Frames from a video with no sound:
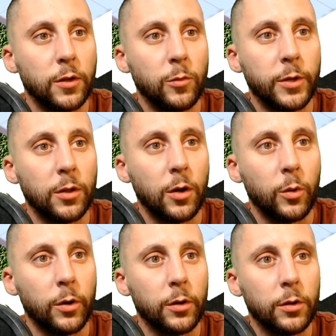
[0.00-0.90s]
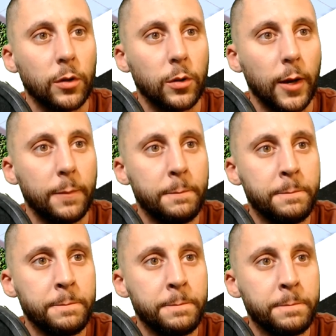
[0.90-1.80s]
a little bit lower. Okay,
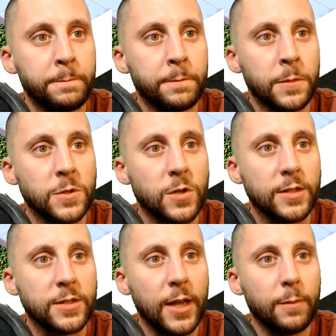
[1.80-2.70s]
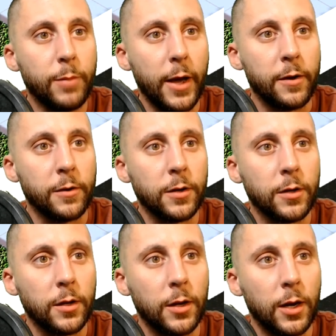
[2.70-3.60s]
so that's getting better.
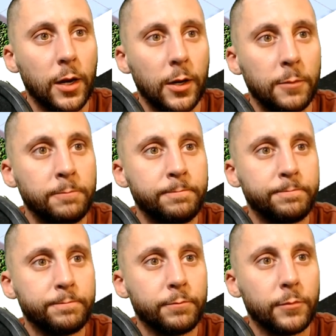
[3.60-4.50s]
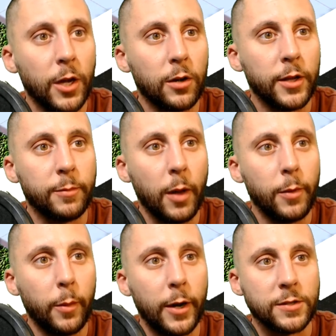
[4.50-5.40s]
Um, I don't like my
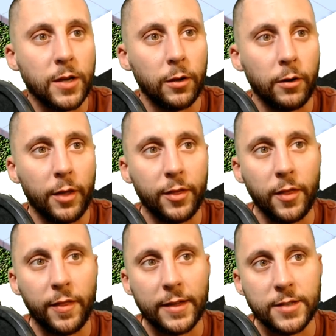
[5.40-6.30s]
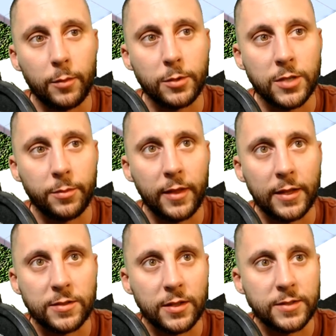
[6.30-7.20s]
bell box color. I think that that's got to be something
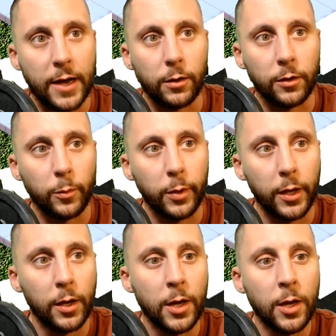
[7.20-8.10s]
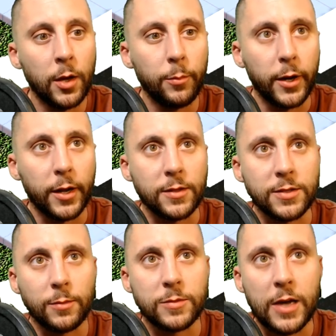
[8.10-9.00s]
that sticks out a little bit. But at the
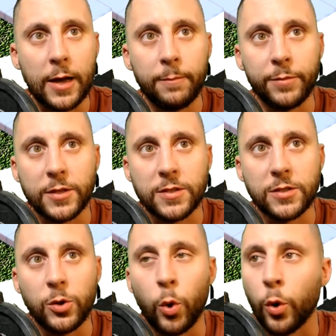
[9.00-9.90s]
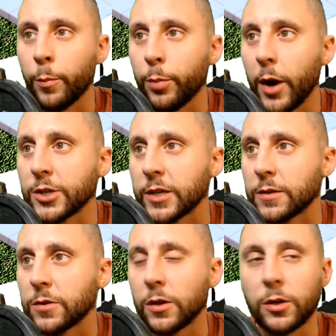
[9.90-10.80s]
same time, this is your
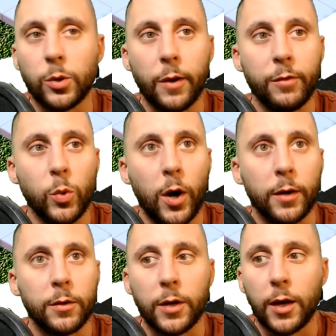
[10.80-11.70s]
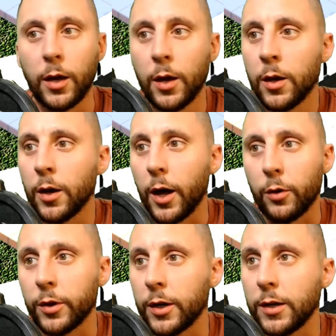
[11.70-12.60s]
project, so you can do whatever you want. Okay, I
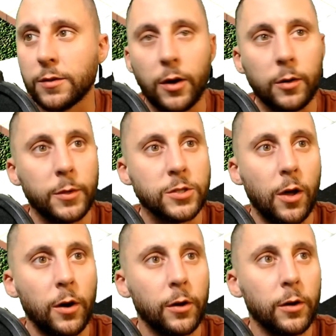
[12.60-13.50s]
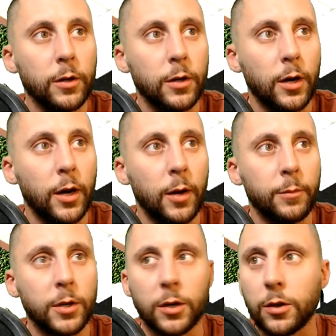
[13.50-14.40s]
don't really need to talk much longer. Uh,
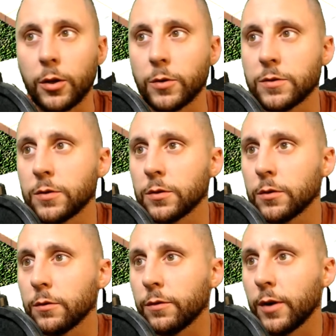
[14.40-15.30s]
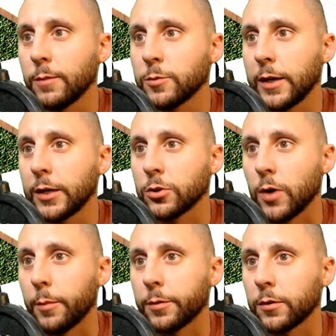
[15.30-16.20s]
I'm gonna close Frames being
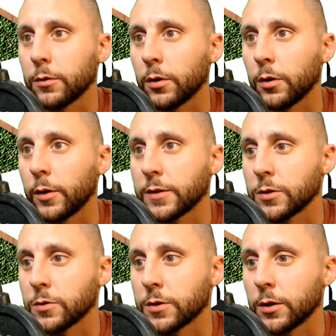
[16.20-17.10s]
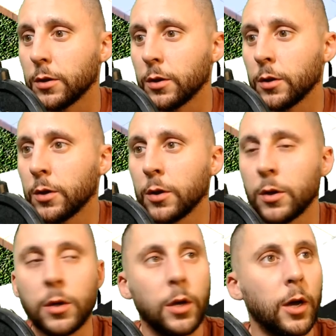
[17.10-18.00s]
dropped. Oh, that's interesting.
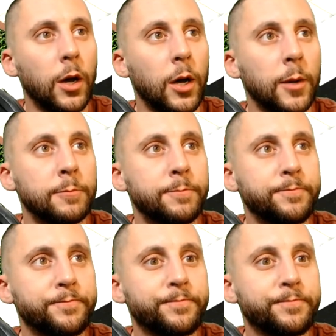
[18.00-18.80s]
Um,